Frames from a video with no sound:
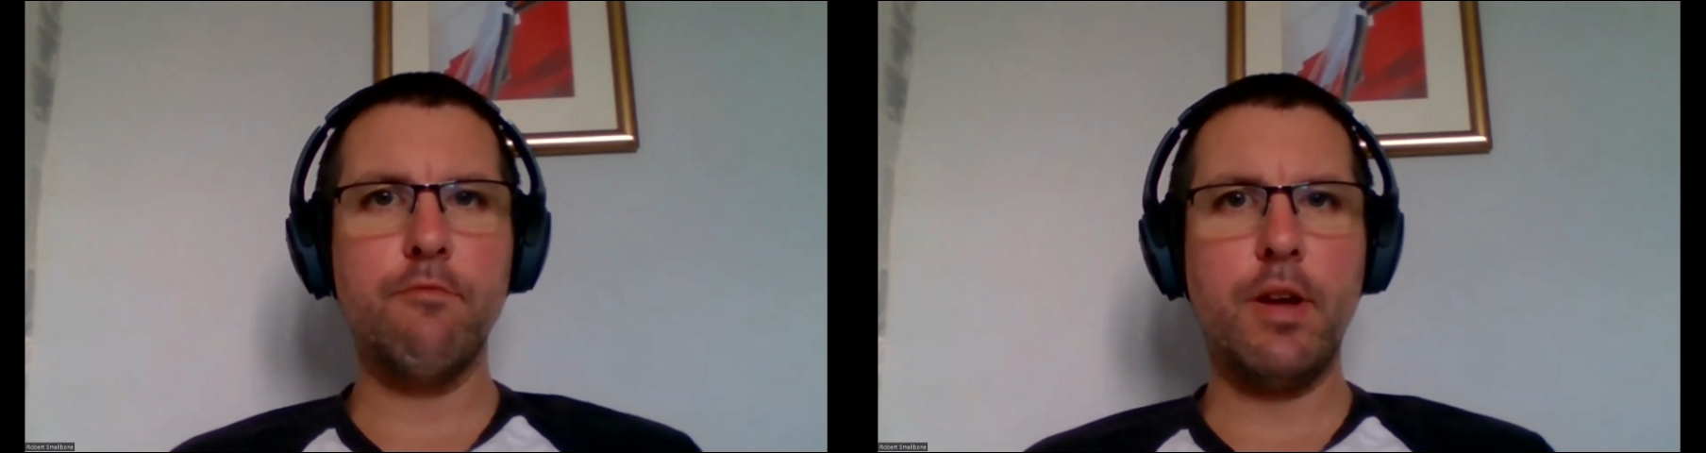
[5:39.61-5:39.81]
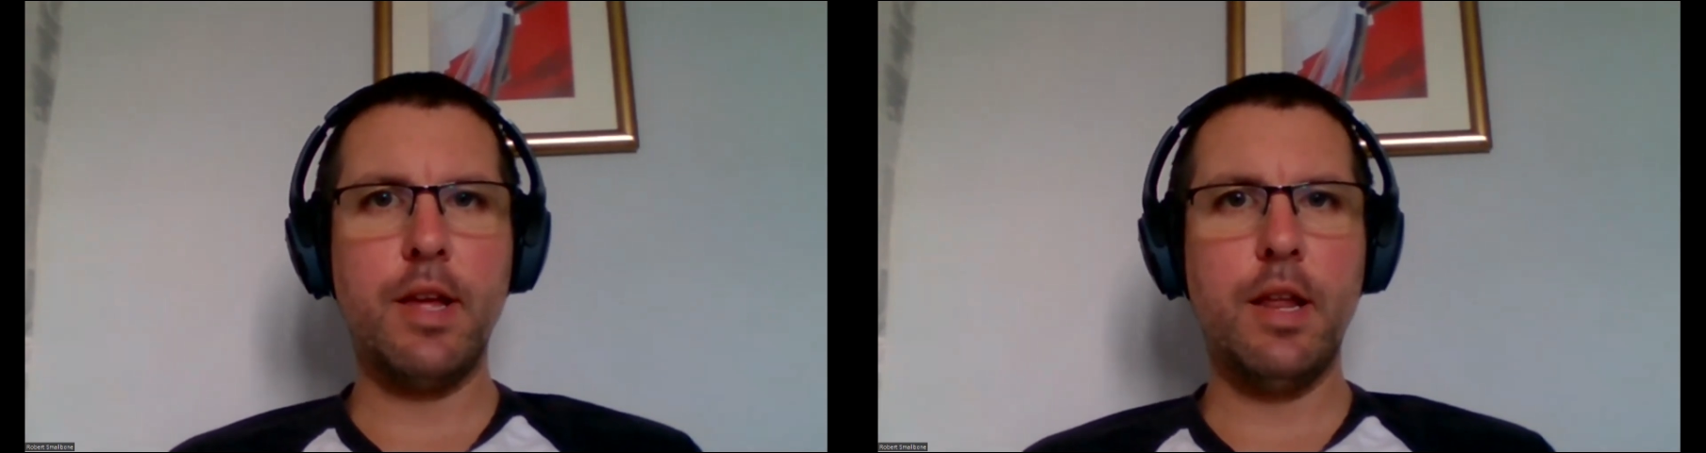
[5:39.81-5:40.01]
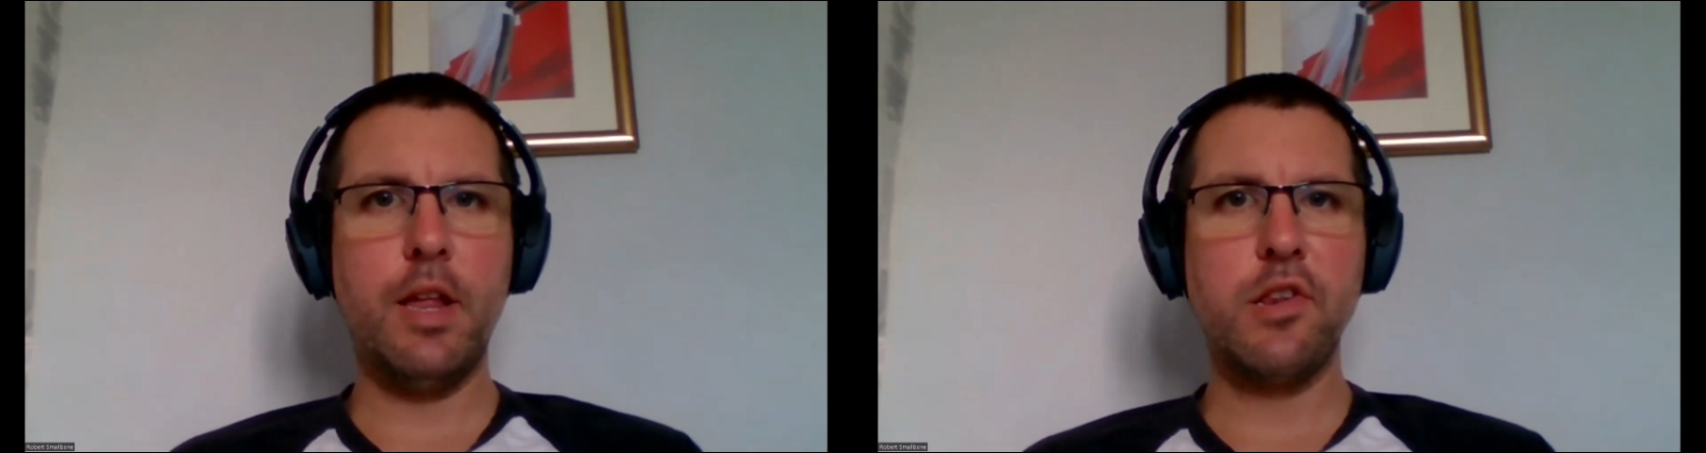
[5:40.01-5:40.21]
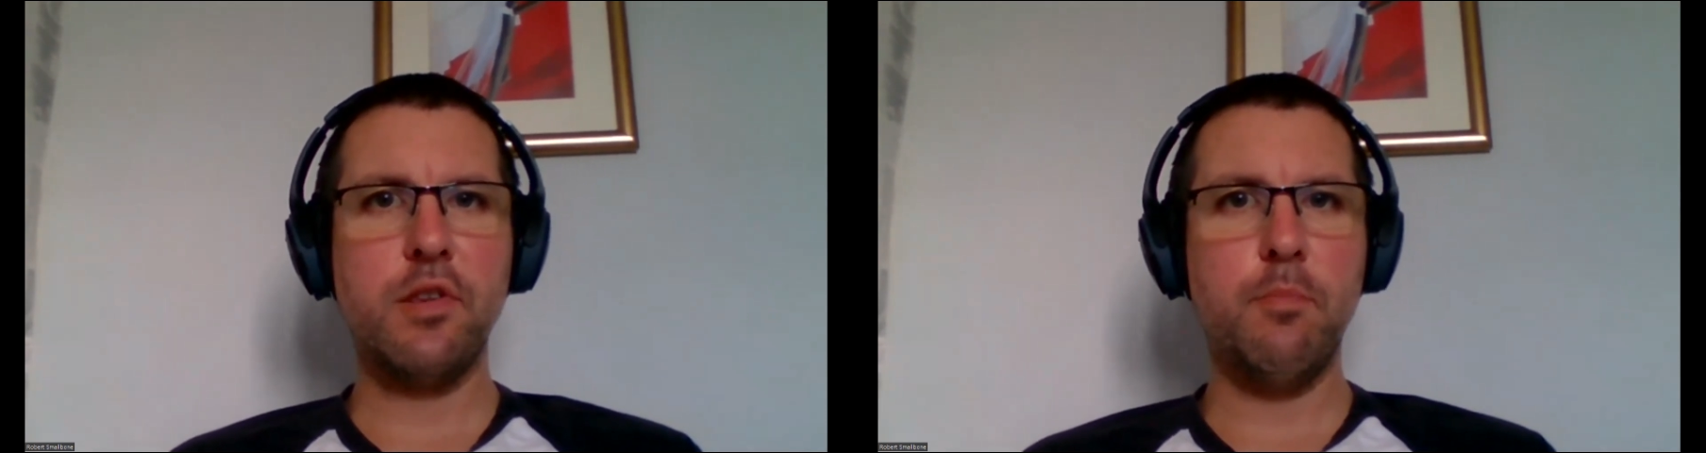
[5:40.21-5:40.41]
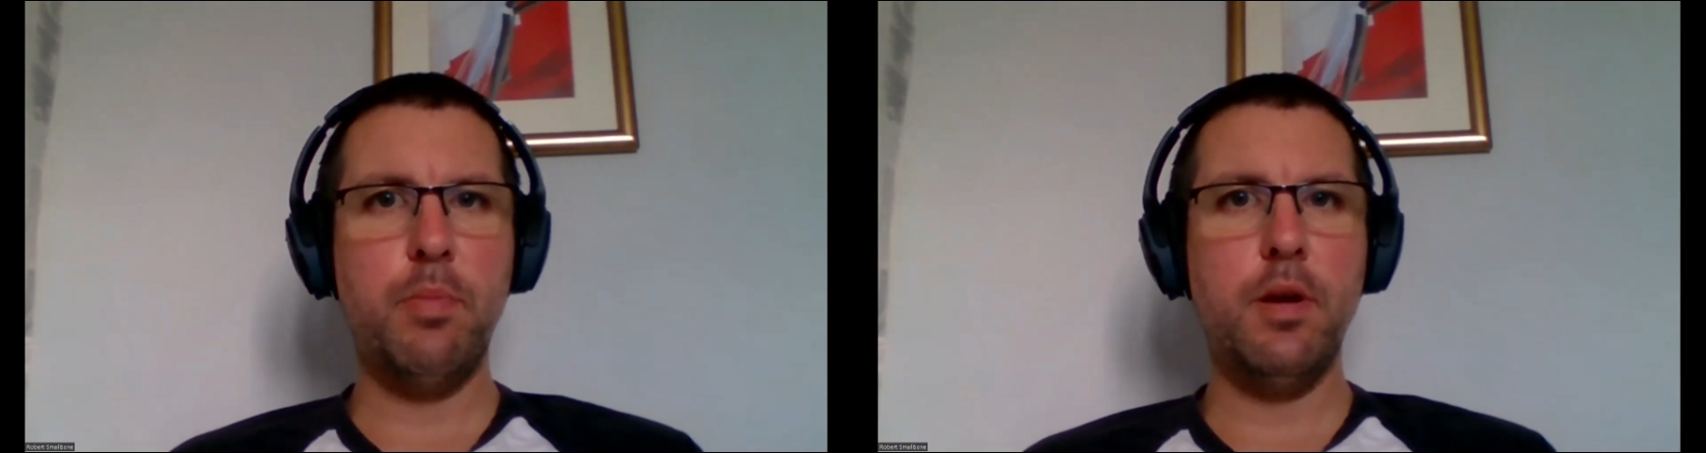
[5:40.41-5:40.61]
of
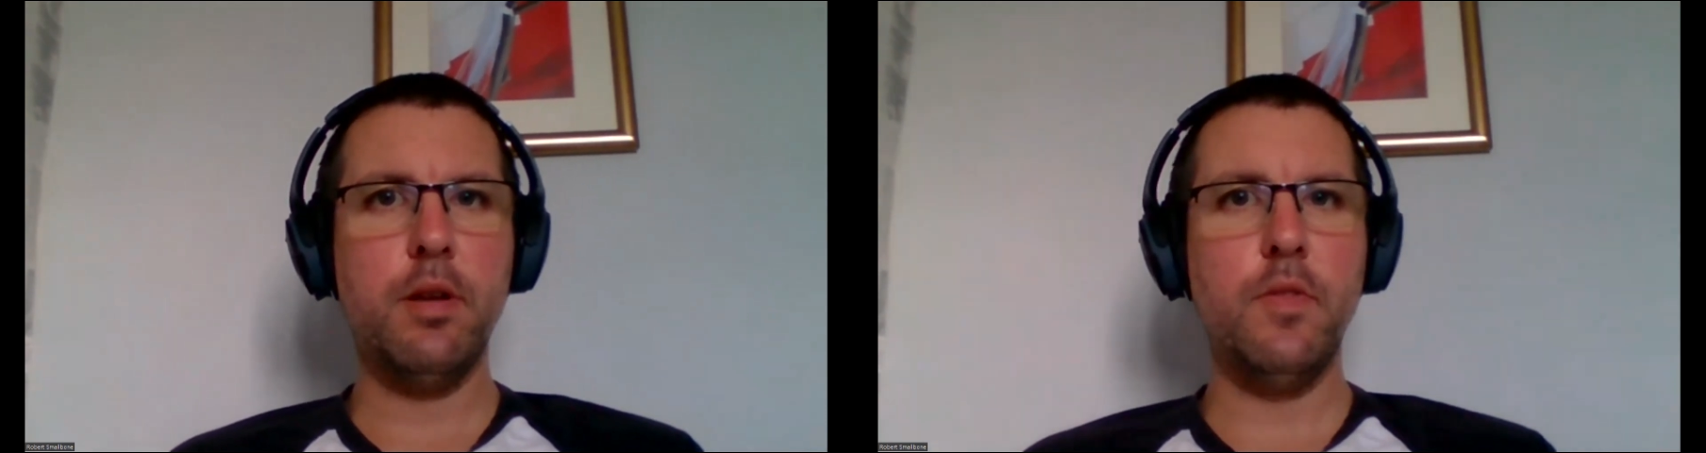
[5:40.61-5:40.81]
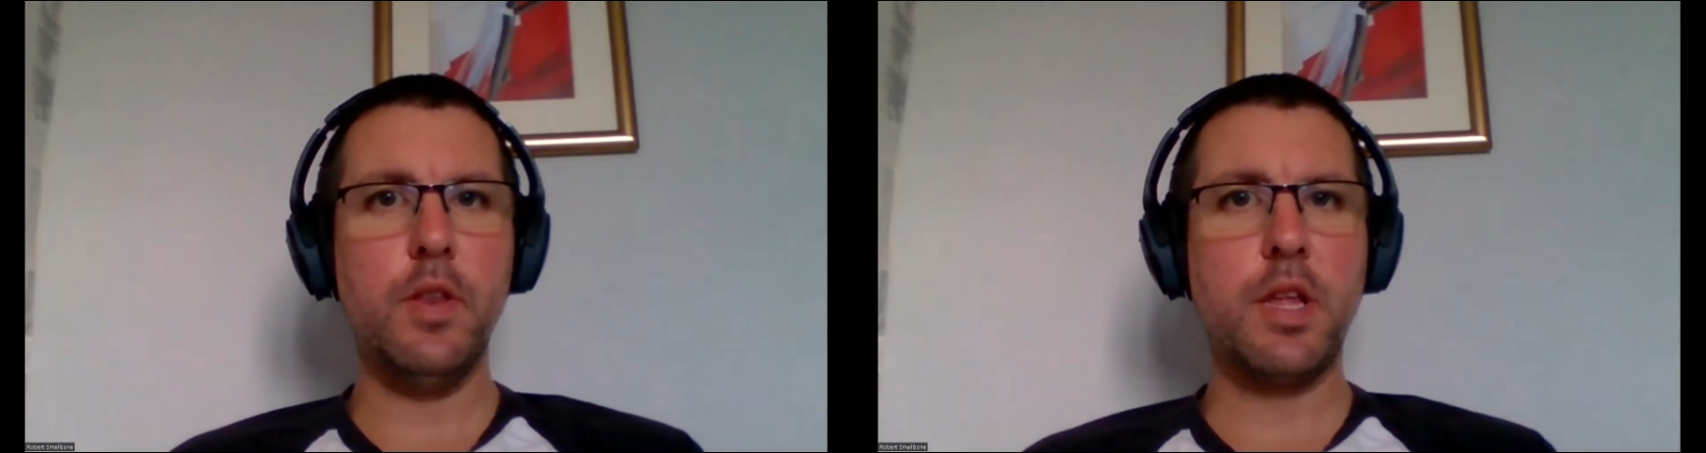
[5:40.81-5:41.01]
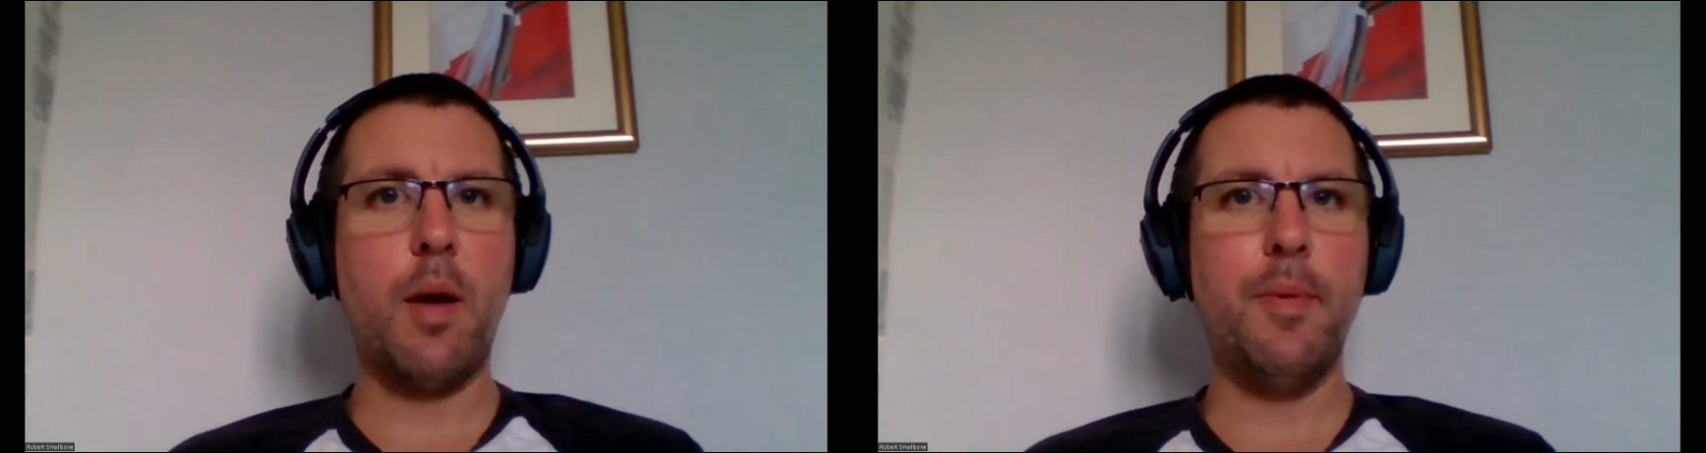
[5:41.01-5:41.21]
regulation and burden that's